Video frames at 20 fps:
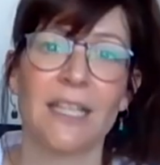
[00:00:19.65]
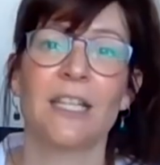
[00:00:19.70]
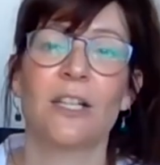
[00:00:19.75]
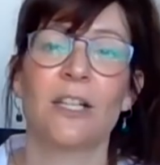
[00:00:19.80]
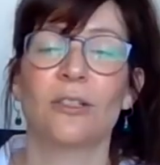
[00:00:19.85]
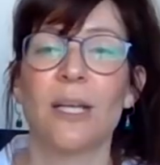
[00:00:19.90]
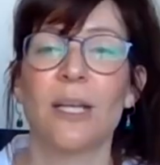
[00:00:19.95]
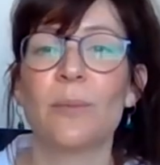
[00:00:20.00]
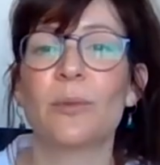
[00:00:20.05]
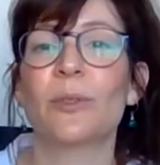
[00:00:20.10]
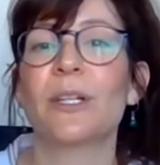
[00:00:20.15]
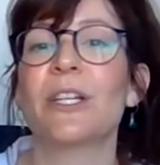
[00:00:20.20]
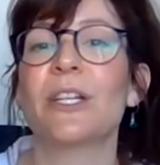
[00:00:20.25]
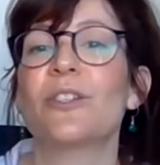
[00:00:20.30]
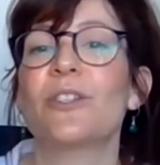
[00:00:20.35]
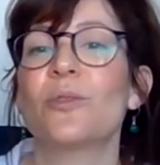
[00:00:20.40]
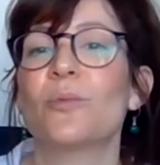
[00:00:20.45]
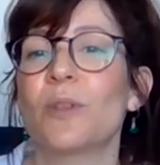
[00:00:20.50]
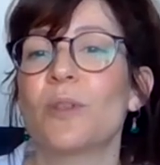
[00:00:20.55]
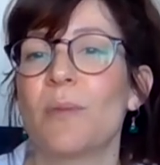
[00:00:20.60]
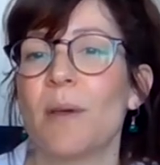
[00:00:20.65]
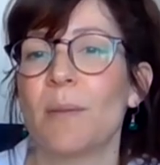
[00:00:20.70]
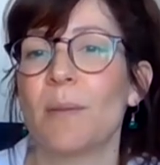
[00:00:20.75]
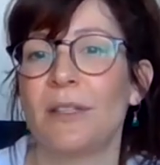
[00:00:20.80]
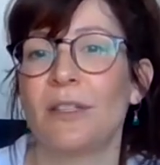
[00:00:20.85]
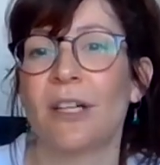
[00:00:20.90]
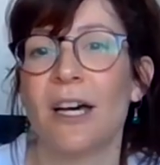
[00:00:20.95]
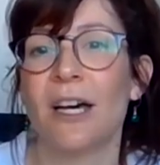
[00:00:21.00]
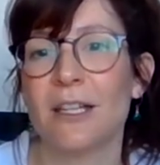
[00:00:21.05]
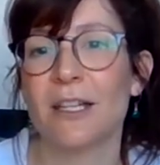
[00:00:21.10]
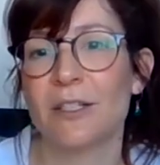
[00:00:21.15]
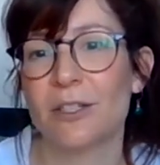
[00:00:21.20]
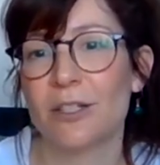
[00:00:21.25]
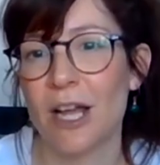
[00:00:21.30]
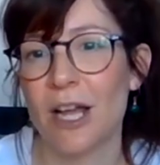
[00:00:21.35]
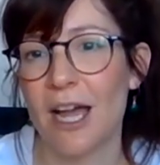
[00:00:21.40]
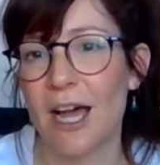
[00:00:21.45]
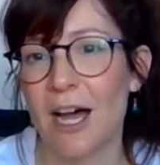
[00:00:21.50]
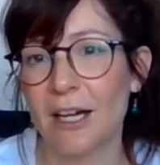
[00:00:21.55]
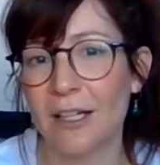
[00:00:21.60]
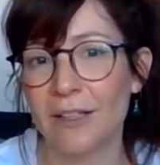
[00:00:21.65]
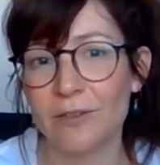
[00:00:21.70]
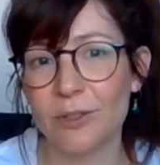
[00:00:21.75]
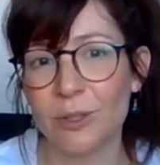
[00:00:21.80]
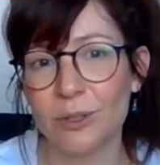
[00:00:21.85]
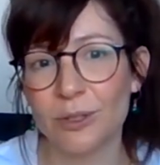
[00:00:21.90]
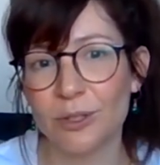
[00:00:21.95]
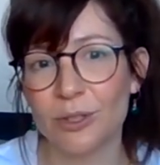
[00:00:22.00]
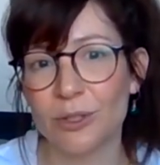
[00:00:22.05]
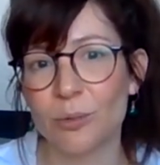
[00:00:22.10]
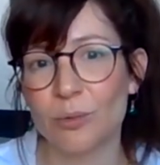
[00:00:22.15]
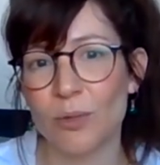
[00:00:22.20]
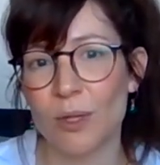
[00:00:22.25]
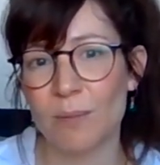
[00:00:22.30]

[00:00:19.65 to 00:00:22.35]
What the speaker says: in collaboration with the Midrash Arevot,